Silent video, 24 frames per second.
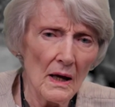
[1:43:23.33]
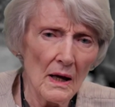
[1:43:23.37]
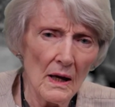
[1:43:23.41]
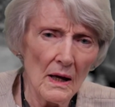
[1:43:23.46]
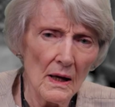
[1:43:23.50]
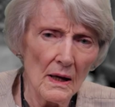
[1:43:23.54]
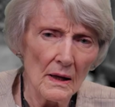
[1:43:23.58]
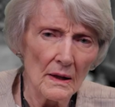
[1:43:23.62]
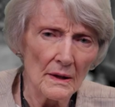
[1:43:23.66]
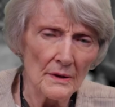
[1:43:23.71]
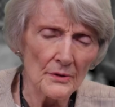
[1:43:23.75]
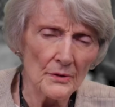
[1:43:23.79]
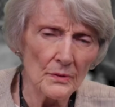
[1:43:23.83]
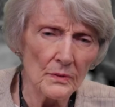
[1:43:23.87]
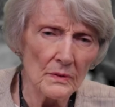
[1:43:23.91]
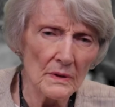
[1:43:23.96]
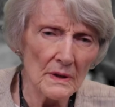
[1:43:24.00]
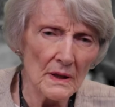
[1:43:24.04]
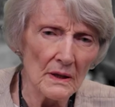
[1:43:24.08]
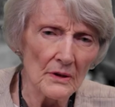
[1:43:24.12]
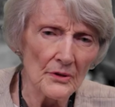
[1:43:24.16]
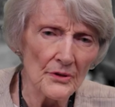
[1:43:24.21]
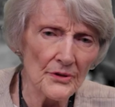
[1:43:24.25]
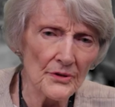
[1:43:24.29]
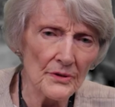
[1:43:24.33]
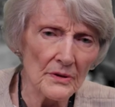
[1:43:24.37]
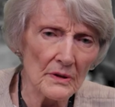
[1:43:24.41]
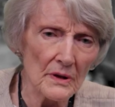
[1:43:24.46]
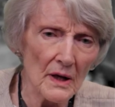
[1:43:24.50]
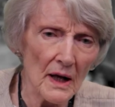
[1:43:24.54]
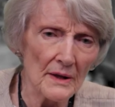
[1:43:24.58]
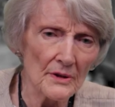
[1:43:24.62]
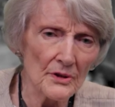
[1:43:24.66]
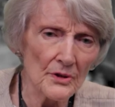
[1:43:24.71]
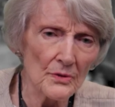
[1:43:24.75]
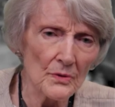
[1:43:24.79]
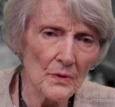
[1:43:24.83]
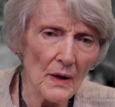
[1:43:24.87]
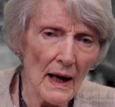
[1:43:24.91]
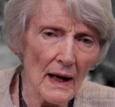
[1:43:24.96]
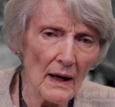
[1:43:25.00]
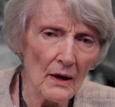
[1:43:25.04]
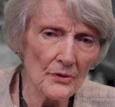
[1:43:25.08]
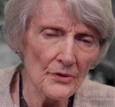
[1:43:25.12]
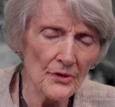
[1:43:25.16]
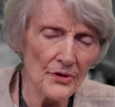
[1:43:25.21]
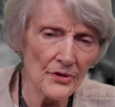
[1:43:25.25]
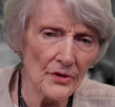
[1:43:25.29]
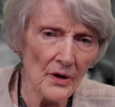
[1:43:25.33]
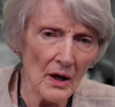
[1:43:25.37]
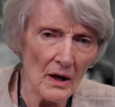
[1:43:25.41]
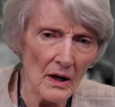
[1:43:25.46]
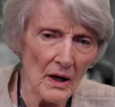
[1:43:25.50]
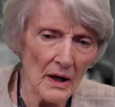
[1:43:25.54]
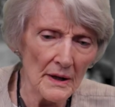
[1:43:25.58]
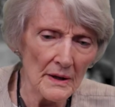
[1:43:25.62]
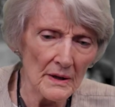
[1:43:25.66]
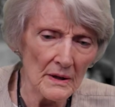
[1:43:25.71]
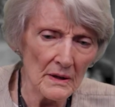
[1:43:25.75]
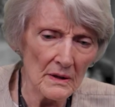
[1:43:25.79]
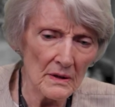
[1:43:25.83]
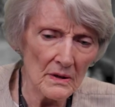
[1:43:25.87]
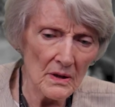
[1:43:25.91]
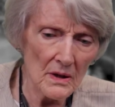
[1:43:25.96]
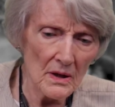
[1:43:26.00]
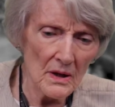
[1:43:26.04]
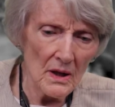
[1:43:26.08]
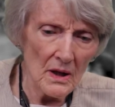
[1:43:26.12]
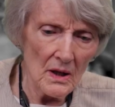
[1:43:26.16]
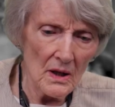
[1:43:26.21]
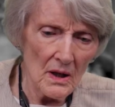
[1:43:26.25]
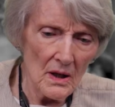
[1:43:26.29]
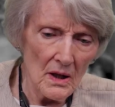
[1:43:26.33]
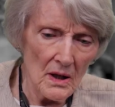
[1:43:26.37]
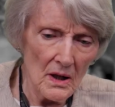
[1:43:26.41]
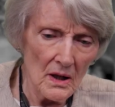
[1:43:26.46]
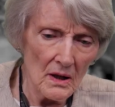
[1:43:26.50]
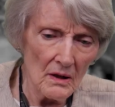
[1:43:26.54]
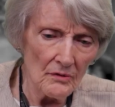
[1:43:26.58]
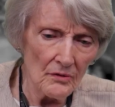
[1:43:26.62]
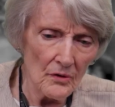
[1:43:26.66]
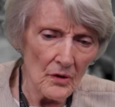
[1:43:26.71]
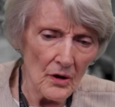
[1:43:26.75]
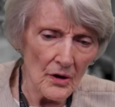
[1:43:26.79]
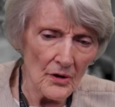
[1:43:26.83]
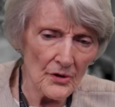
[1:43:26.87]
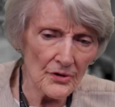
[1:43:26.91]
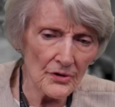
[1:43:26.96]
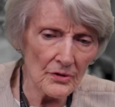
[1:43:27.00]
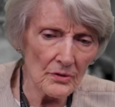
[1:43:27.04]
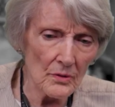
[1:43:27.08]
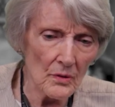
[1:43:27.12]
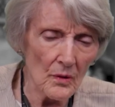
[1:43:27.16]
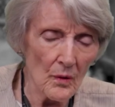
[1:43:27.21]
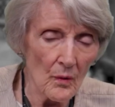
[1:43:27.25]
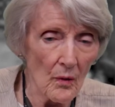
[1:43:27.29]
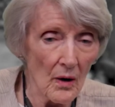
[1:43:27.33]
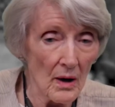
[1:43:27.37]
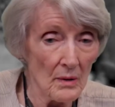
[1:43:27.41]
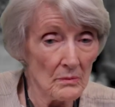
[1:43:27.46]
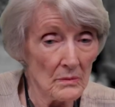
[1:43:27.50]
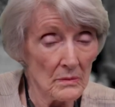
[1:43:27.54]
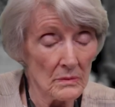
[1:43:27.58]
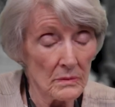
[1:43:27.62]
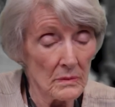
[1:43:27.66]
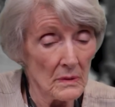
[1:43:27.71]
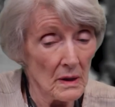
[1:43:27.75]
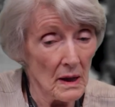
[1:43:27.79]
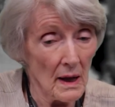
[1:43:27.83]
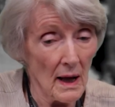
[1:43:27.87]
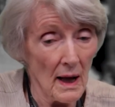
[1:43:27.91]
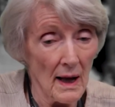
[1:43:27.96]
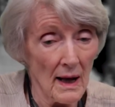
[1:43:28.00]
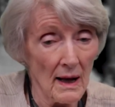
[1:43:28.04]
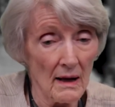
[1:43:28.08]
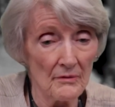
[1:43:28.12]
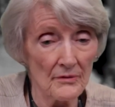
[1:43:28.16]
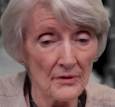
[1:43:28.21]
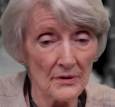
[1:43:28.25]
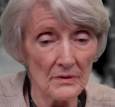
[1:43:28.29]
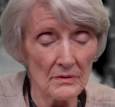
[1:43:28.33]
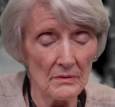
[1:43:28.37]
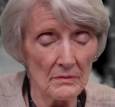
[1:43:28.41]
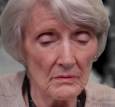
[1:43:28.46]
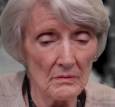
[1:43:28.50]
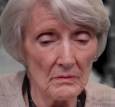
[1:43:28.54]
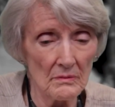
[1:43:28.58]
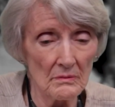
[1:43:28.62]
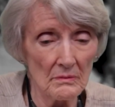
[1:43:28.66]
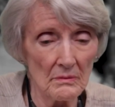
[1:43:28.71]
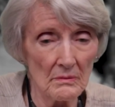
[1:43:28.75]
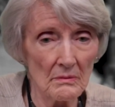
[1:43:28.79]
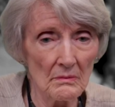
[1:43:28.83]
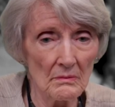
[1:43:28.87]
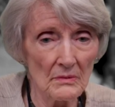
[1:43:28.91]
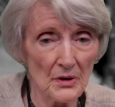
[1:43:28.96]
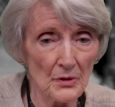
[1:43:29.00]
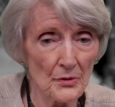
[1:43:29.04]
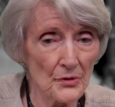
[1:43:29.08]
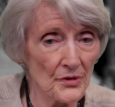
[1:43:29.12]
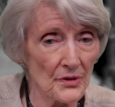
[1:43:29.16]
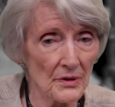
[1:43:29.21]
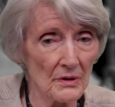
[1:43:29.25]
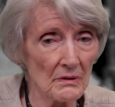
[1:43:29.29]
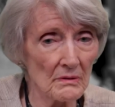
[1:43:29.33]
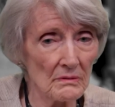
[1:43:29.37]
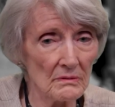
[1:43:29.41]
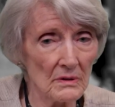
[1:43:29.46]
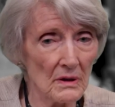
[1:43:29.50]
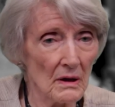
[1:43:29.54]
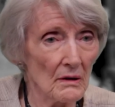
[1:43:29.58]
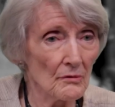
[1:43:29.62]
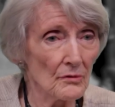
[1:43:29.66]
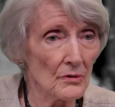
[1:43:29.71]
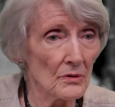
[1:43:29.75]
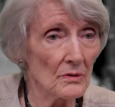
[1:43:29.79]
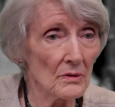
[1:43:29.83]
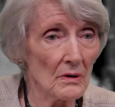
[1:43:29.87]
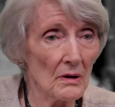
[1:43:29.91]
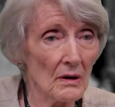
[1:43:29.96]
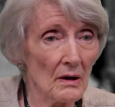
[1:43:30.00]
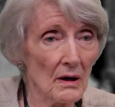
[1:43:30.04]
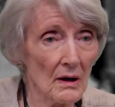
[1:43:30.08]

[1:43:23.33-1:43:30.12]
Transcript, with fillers: And what else did I do outside of law school? Oh, I'm an avid music lover.